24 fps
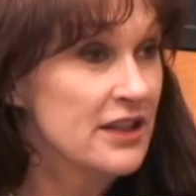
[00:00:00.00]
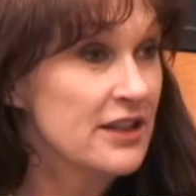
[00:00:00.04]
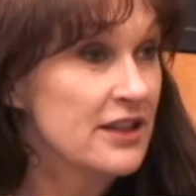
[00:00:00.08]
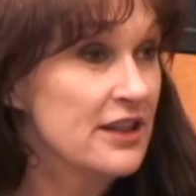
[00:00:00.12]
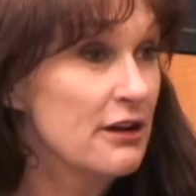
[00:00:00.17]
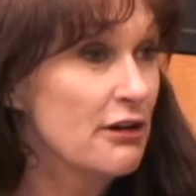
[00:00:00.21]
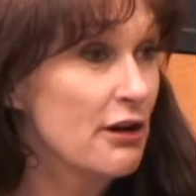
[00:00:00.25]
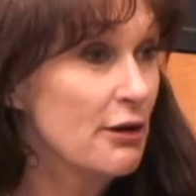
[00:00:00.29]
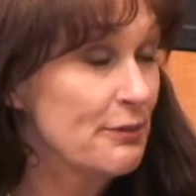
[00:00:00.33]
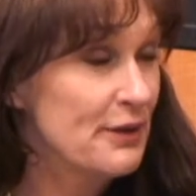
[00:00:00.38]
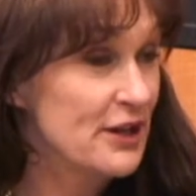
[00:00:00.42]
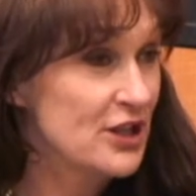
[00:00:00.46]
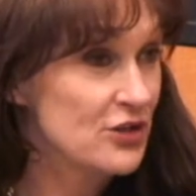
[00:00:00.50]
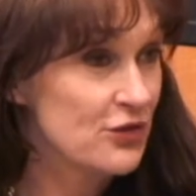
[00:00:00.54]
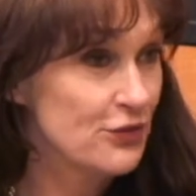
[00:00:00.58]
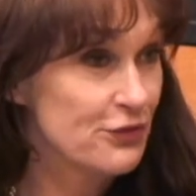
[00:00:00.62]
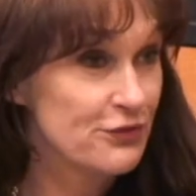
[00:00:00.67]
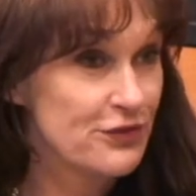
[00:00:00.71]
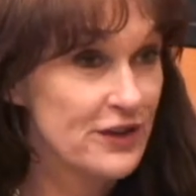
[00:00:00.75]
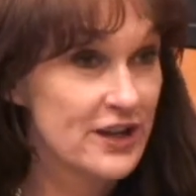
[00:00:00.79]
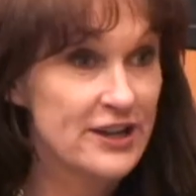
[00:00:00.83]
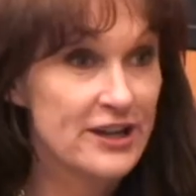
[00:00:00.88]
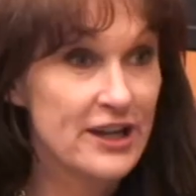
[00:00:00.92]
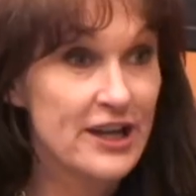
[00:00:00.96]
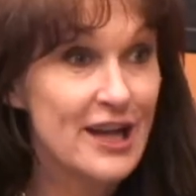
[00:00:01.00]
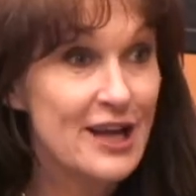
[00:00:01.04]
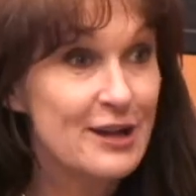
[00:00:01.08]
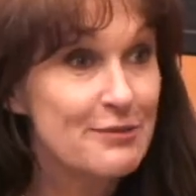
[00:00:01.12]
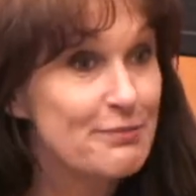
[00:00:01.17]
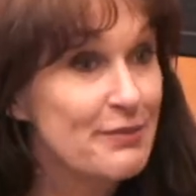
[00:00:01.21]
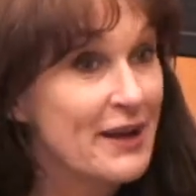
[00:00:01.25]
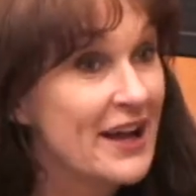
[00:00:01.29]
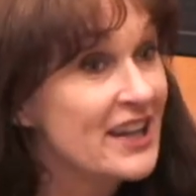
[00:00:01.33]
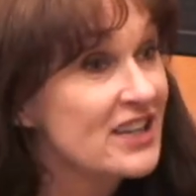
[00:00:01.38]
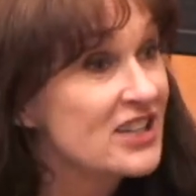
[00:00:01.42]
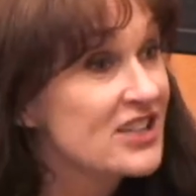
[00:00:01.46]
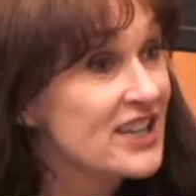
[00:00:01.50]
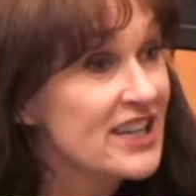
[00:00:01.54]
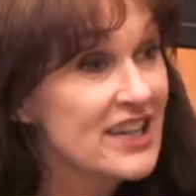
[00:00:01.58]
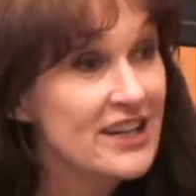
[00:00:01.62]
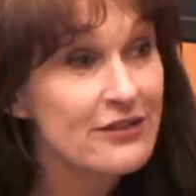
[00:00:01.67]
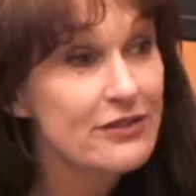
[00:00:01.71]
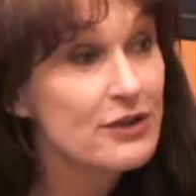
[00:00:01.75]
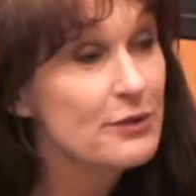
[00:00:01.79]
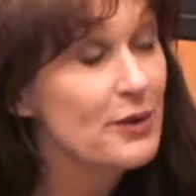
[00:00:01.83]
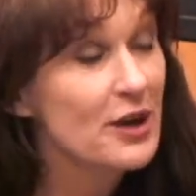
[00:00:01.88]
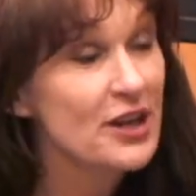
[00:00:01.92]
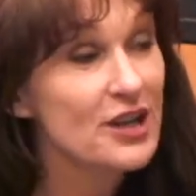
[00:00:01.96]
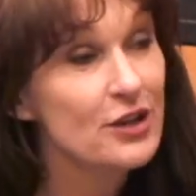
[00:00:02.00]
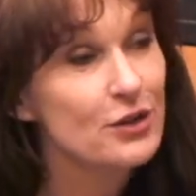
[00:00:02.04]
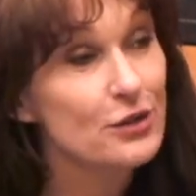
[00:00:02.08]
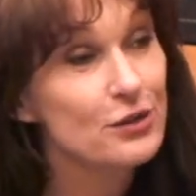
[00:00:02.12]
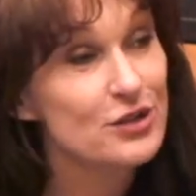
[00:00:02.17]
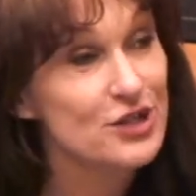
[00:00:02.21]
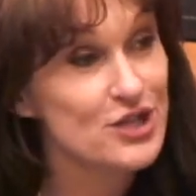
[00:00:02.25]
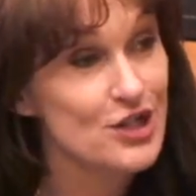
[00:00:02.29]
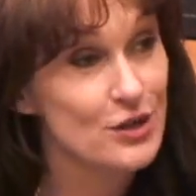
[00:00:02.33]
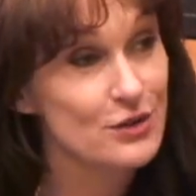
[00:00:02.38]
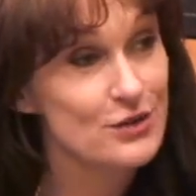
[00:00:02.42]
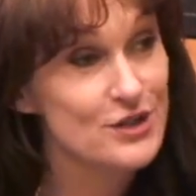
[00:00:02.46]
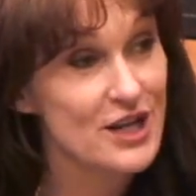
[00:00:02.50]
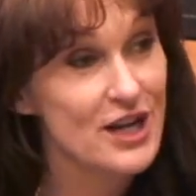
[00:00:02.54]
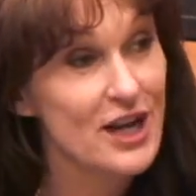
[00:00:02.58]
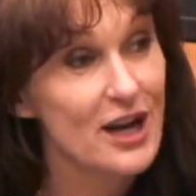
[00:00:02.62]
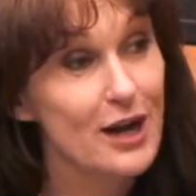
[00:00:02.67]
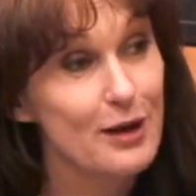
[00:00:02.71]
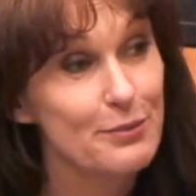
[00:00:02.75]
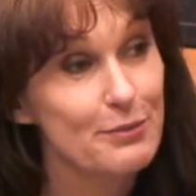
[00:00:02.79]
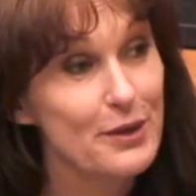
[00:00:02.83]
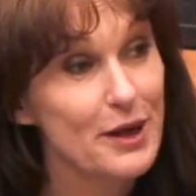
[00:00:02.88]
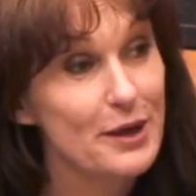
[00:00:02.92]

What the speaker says: They're our major funder, and back to everybody who shows up.